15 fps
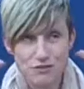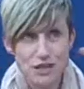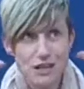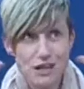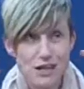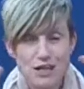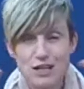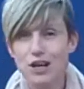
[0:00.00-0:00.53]
will
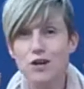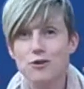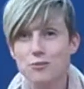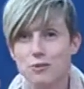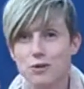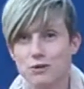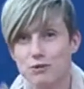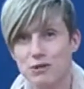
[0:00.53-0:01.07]

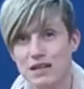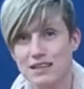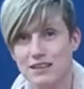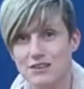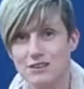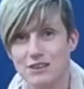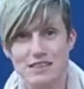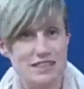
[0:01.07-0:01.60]
cope with all that
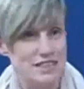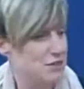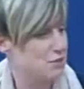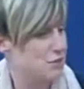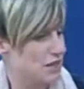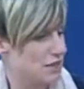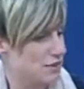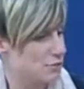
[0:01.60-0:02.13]
noise, I
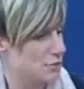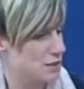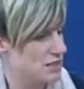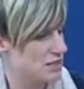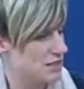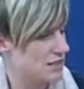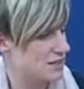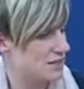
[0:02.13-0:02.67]
don't know.
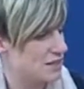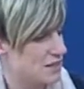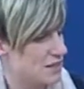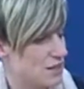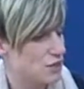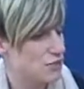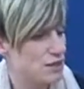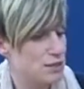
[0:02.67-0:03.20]
But
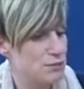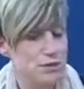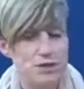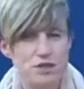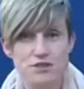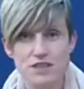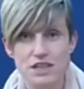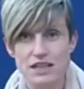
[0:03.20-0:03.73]
a really
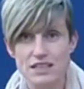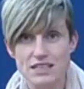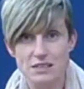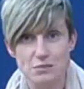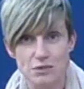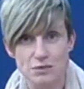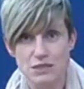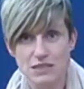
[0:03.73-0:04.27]
beautiful
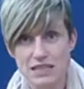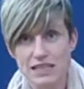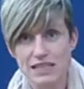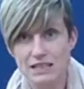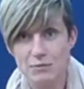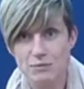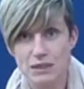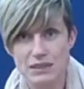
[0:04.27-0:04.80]
item that was
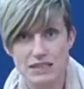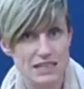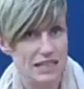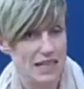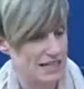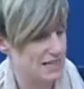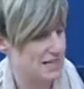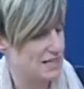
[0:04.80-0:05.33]
clearly built to
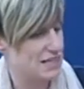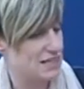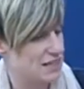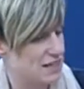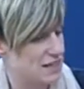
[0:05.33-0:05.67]
last,